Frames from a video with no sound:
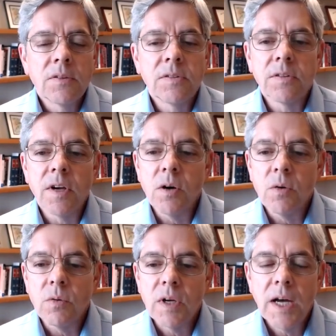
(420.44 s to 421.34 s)

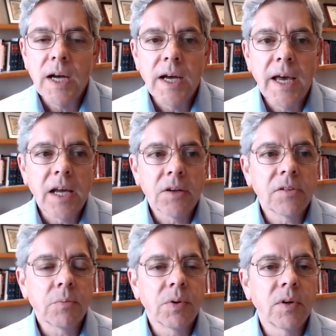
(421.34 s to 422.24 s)
So how
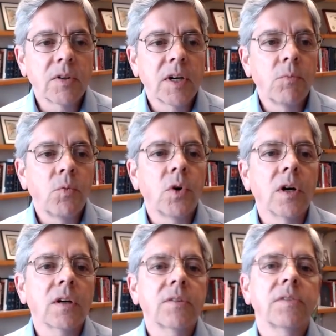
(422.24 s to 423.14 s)
does the program
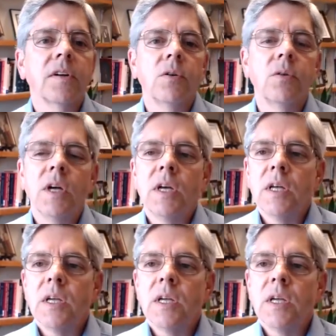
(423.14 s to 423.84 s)
work? So